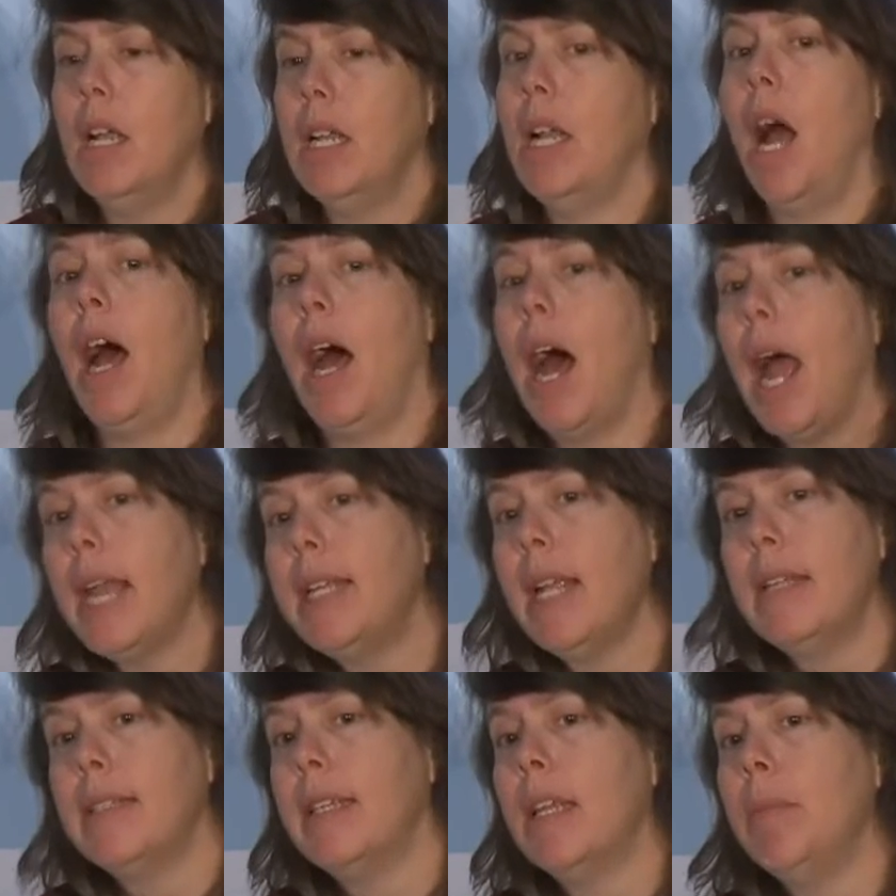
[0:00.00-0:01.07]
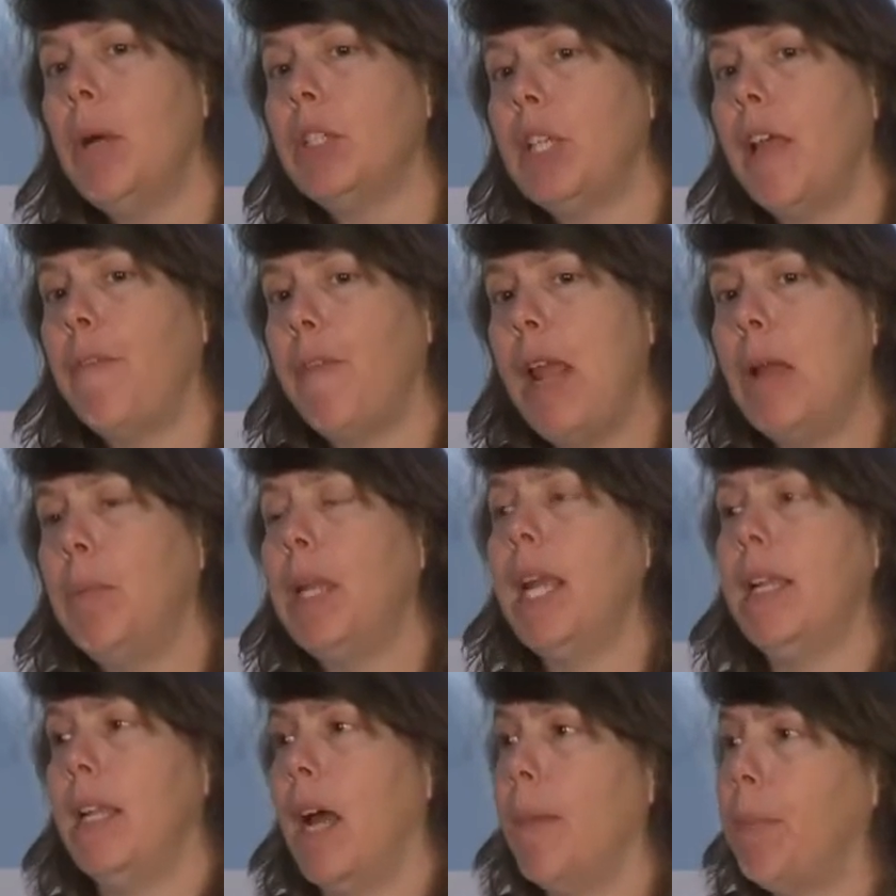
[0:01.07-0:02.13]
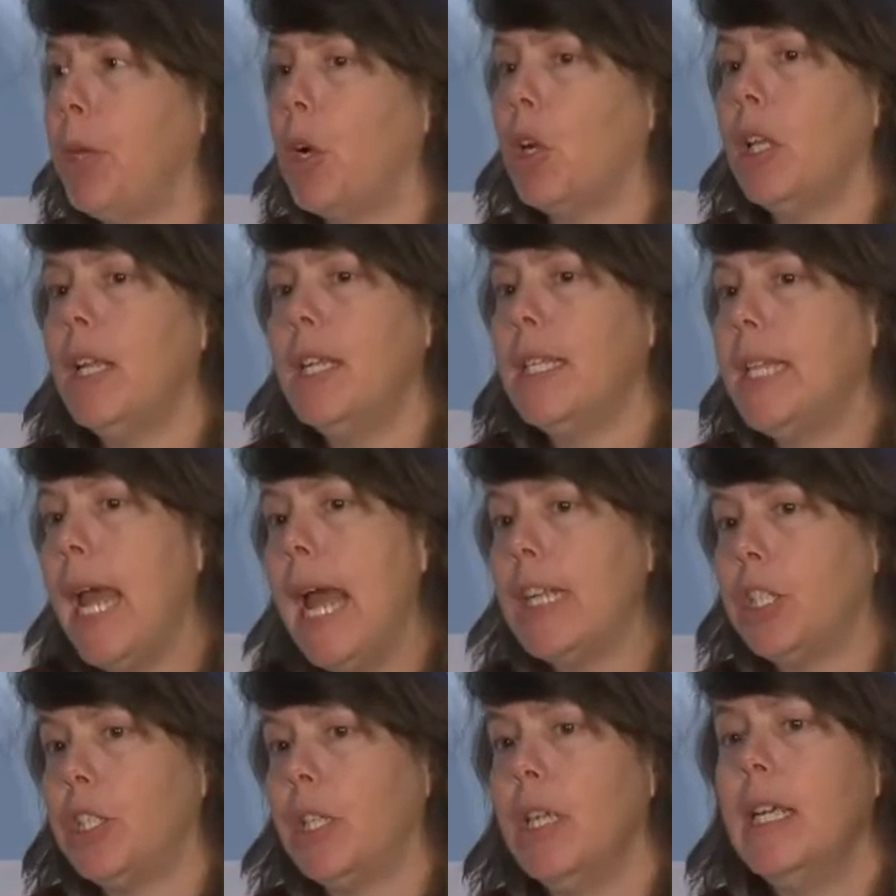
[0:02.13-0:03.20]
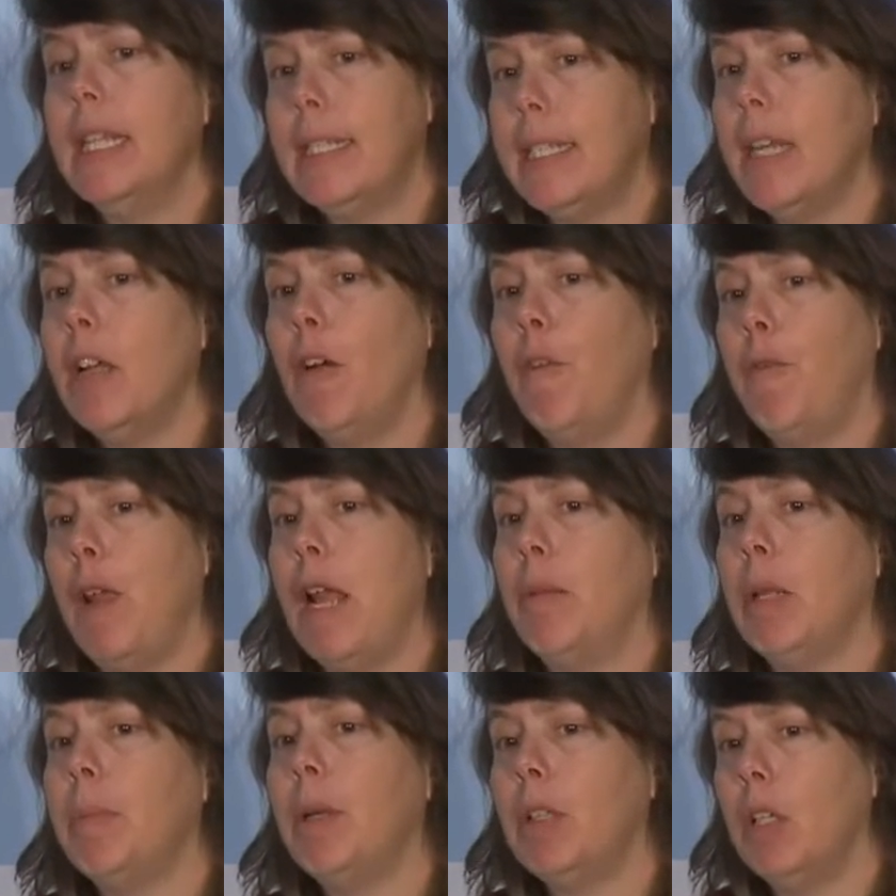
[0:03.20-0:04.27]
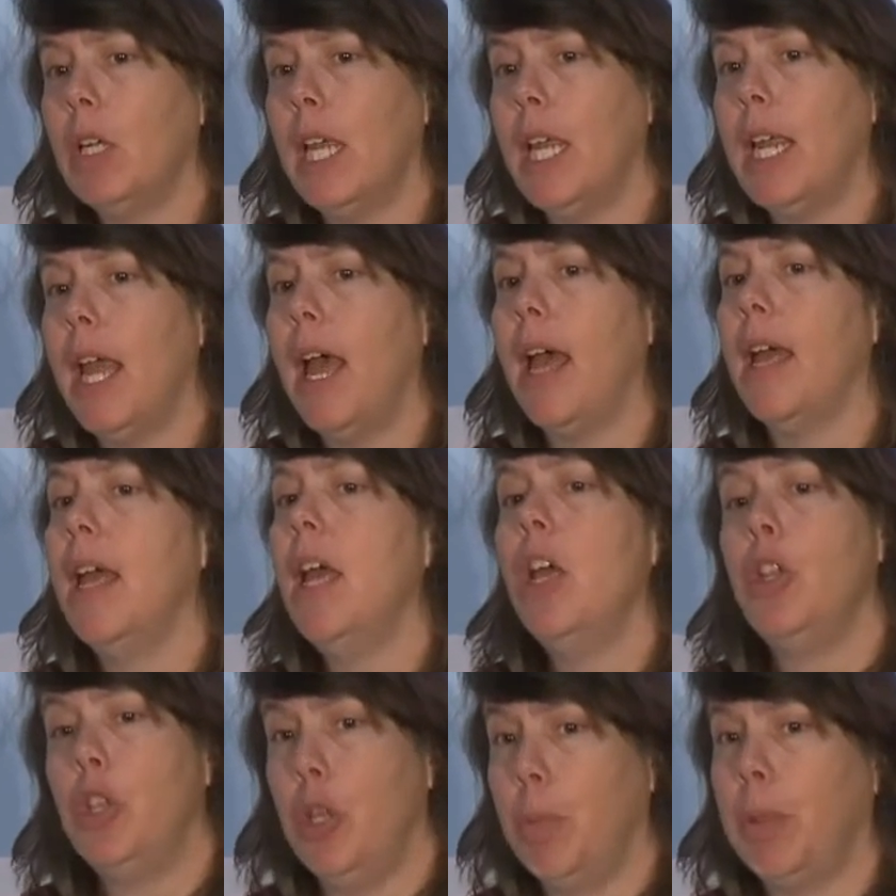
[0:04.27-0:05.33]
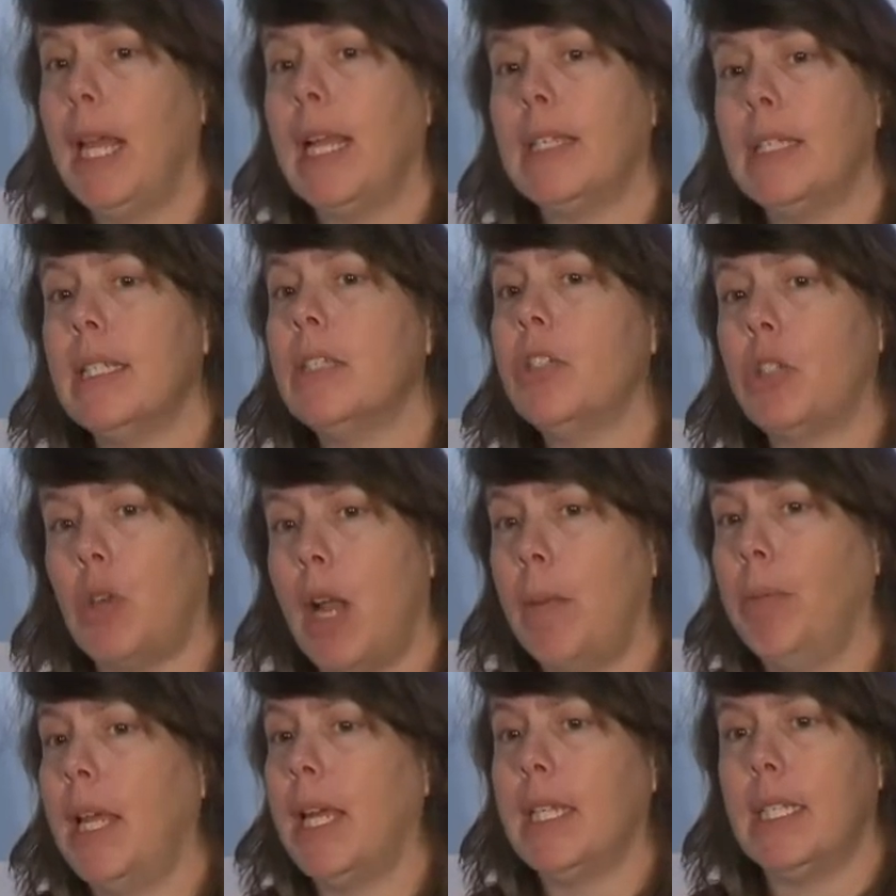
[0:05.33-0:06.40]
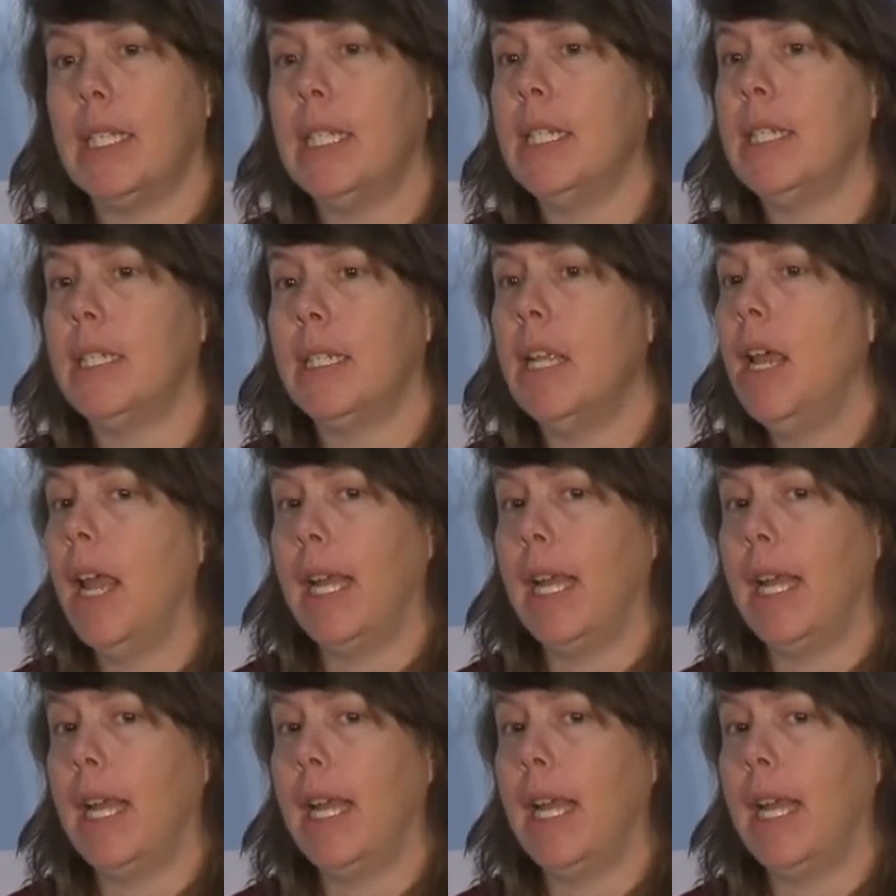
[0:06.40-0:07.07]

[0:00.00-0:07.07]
not high density multifamily and not purely detached single family, but looking at duplexes, triplexes,